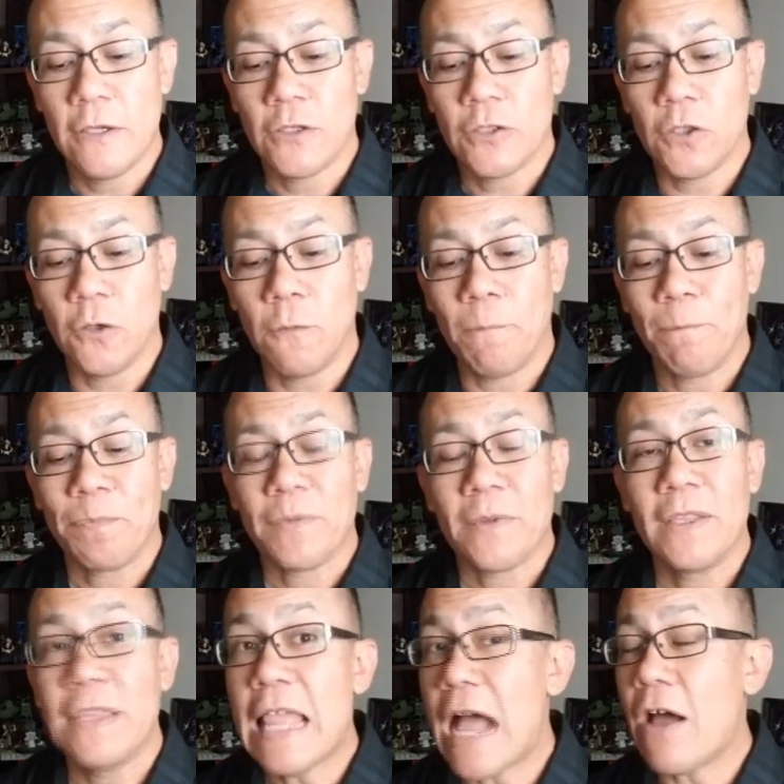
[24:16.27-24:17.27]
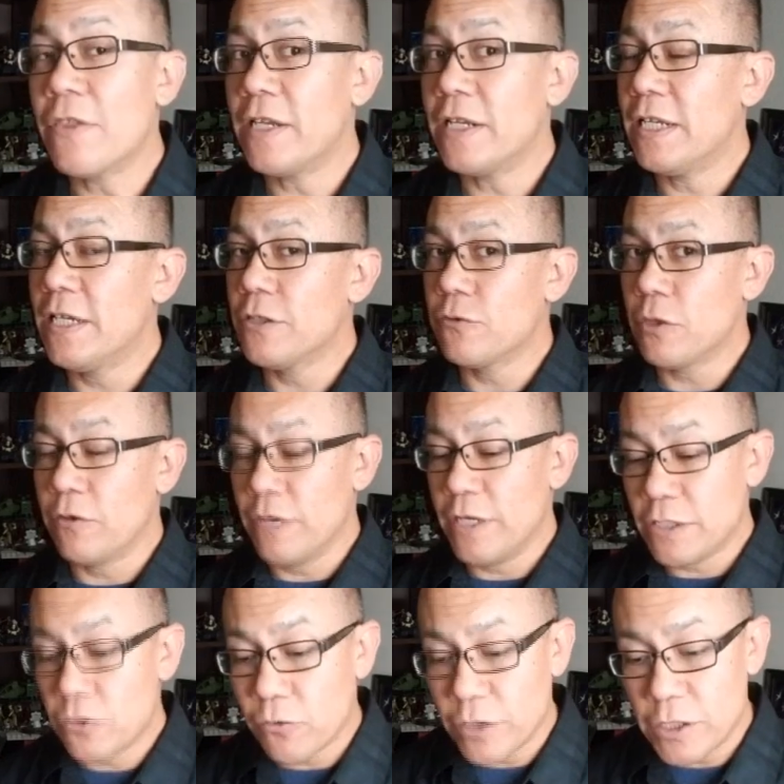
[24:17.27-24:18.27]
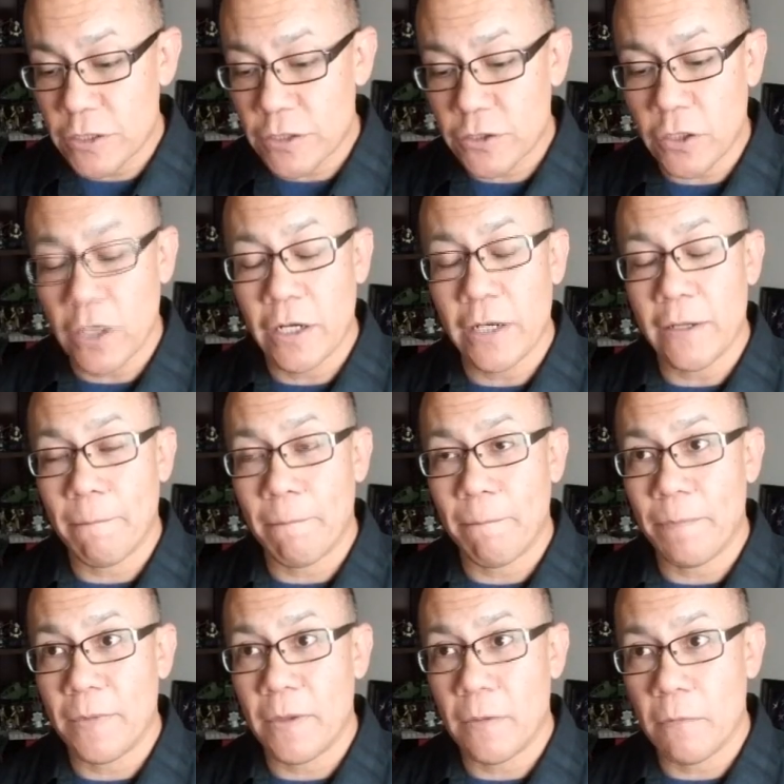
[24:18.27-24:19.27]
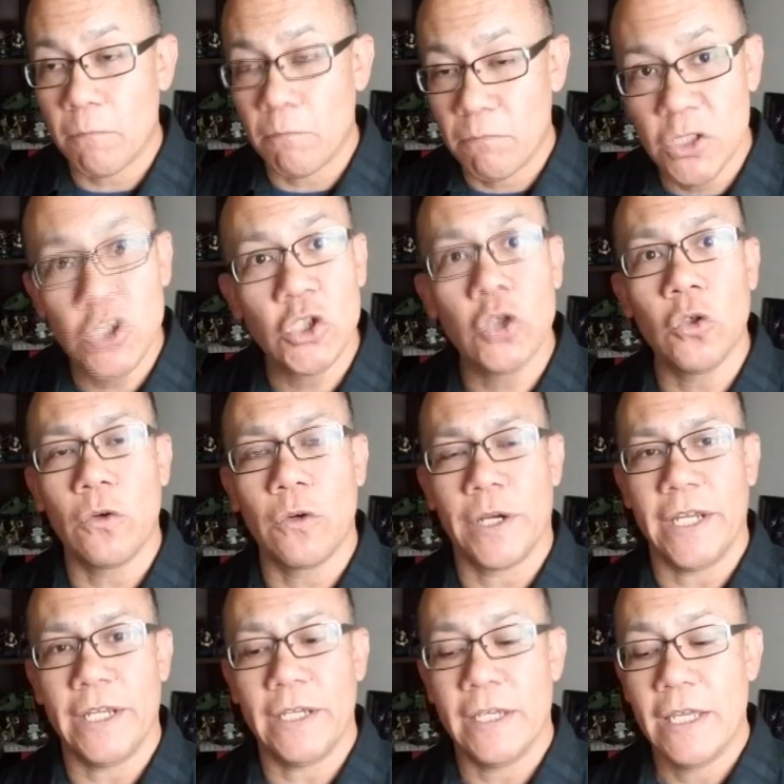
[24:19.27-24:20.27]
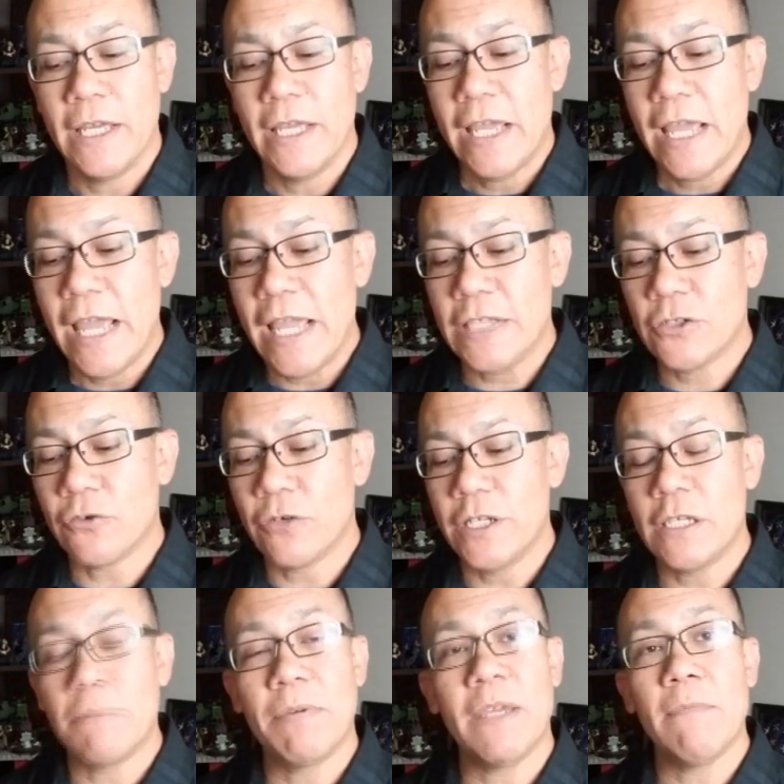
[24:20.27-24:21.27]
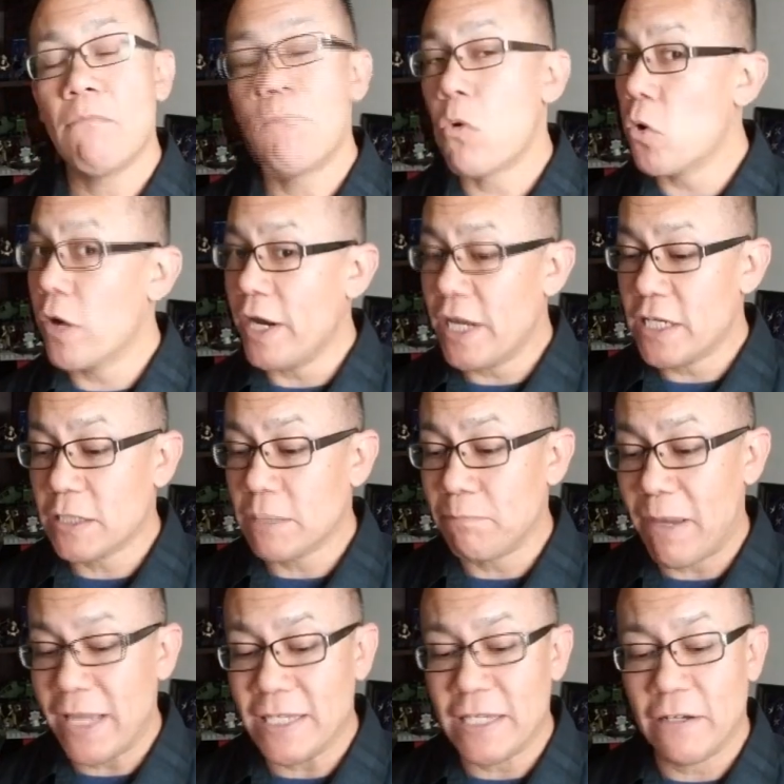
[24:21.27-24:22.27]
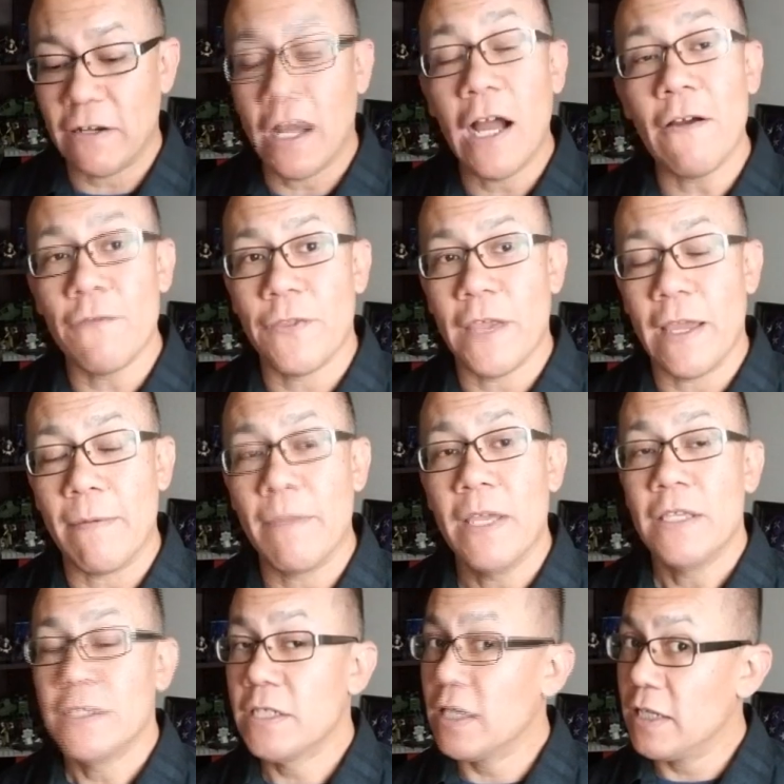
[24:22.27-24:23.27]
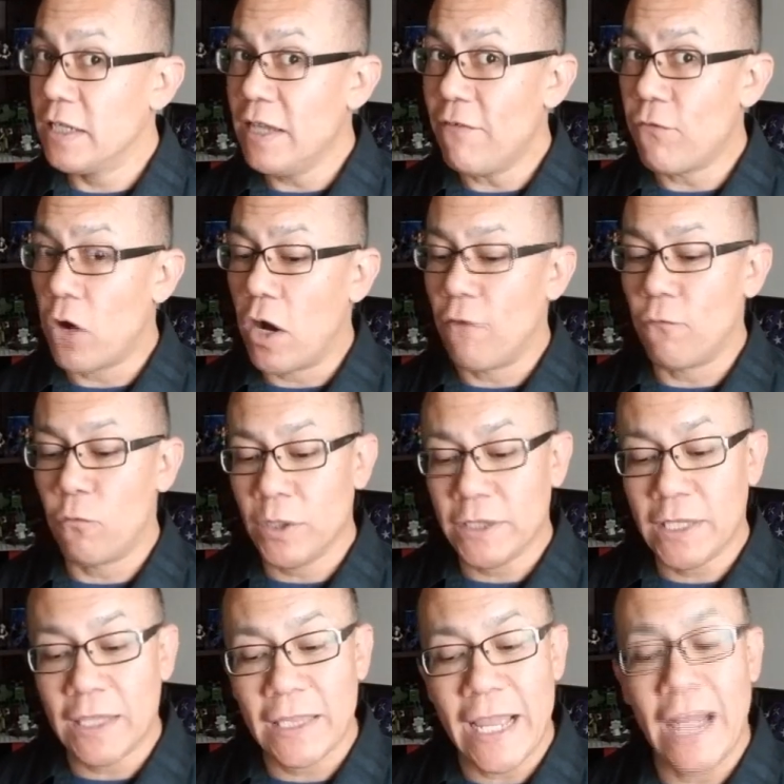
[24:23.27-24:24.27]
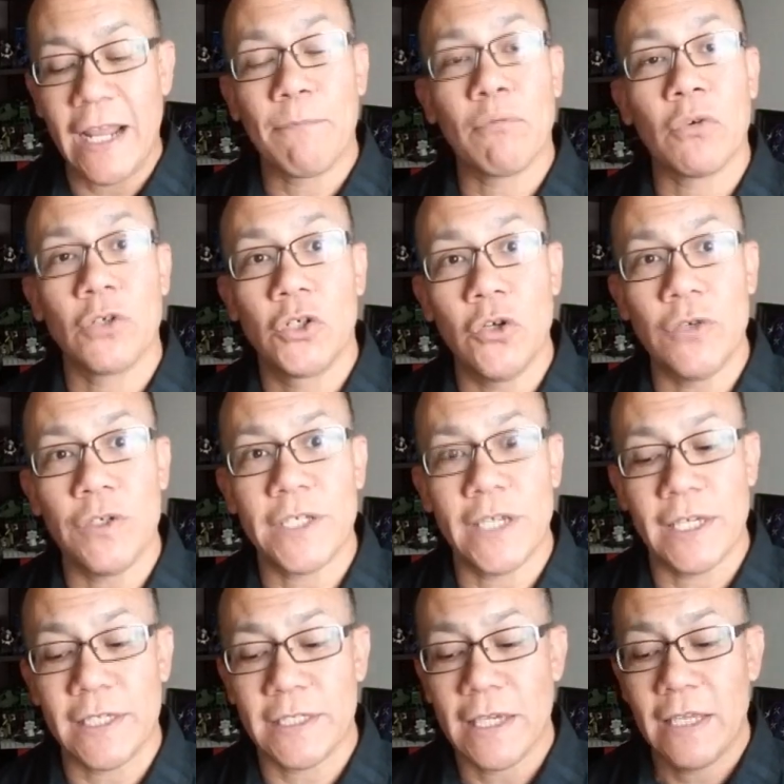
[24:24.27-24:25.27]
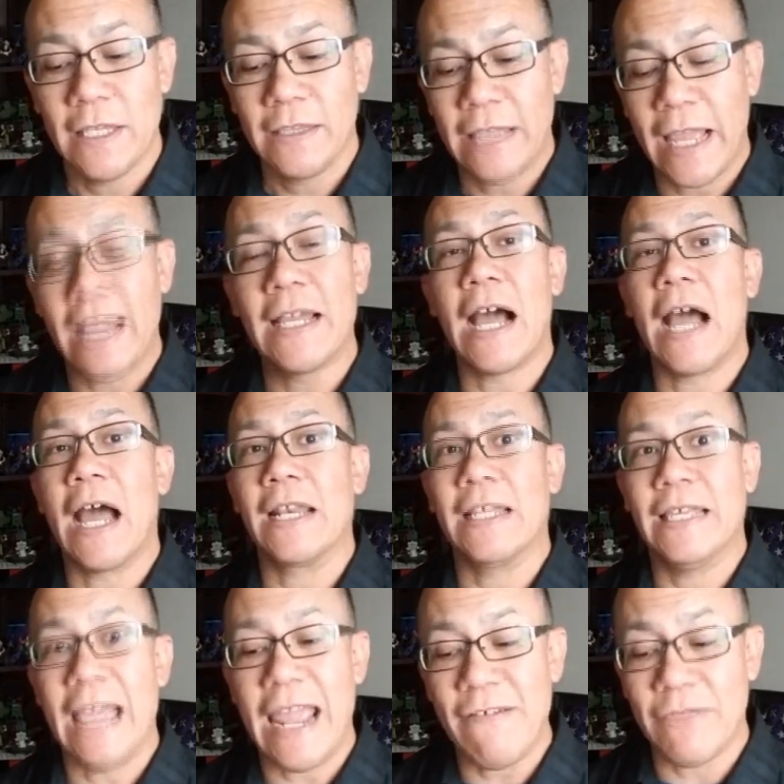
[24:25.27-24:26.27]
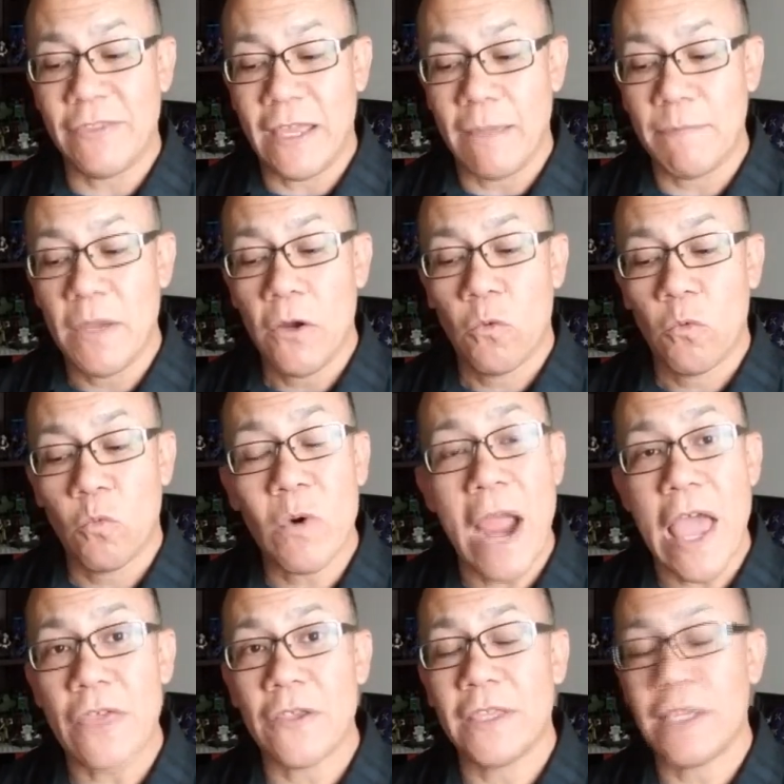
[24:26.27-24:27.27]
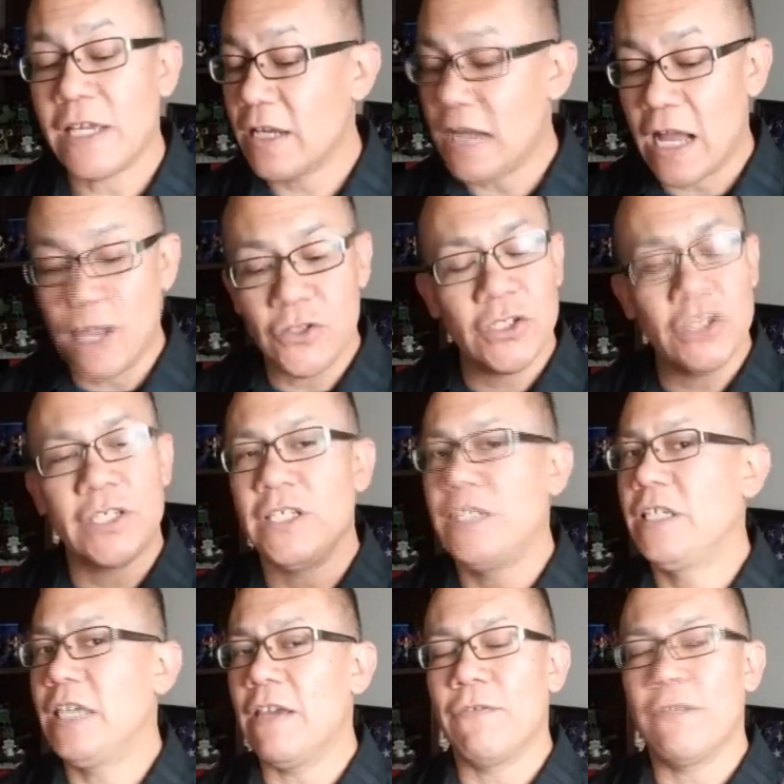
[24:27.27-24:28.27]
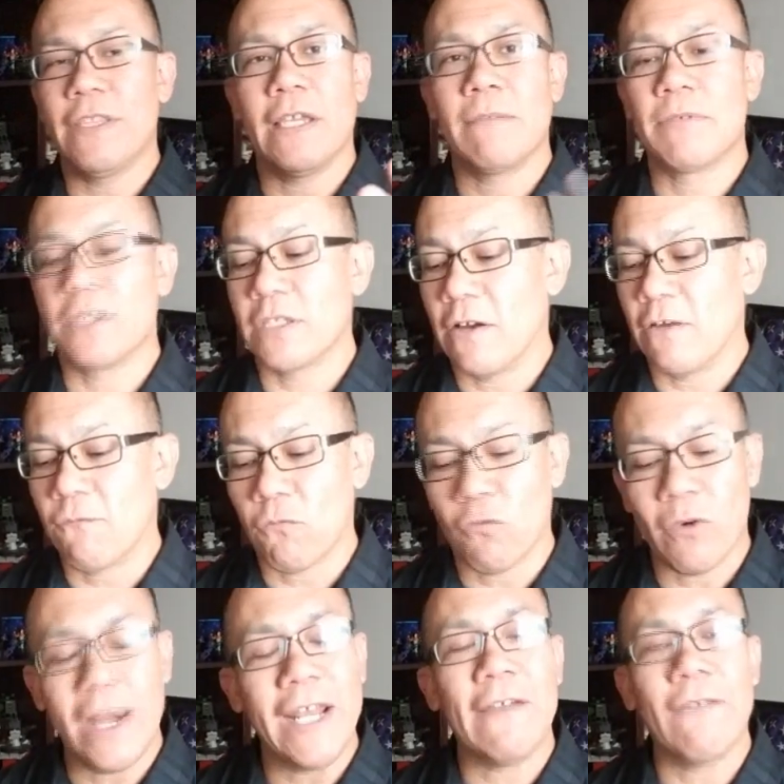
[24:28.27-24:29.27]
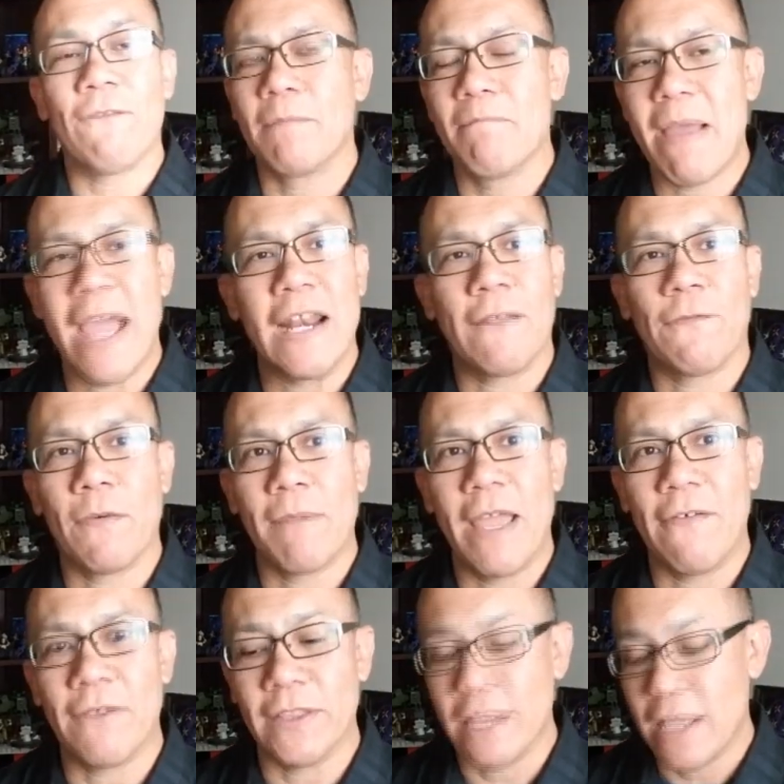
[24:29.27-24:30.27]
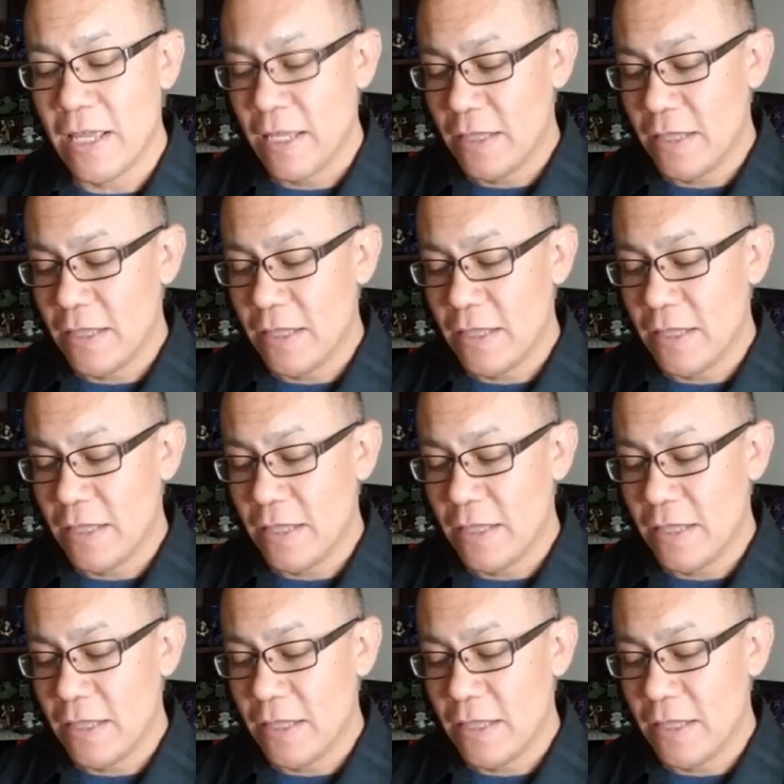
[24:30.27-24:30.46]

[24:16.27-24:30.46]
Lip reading: So now that Israel is going to start maturing, it's going to be more expected of them to live off what the land produces that God gave them, rather than God just giving them stuff, raining manna from heaven.